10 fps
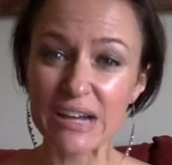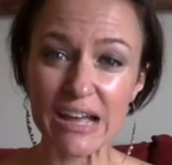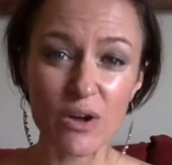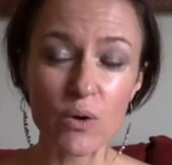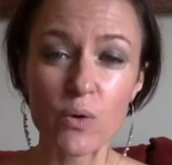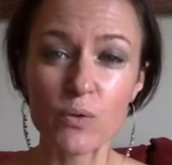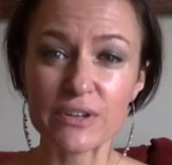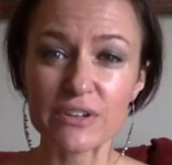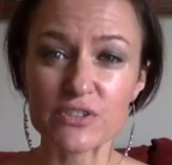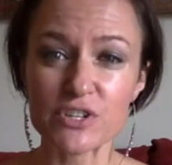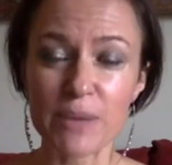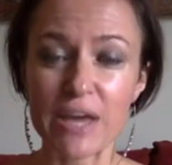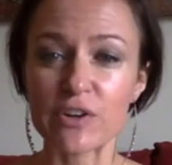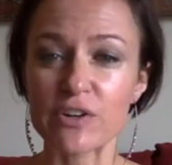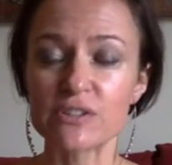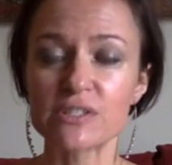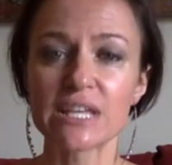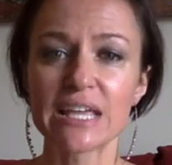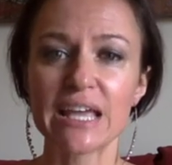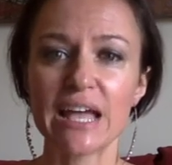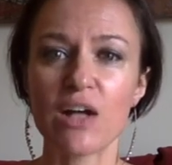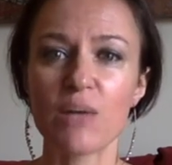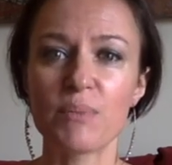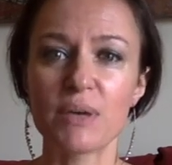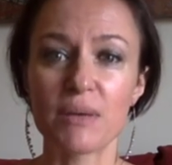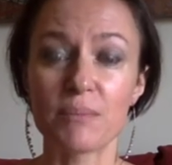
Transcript: out old energy patterns, help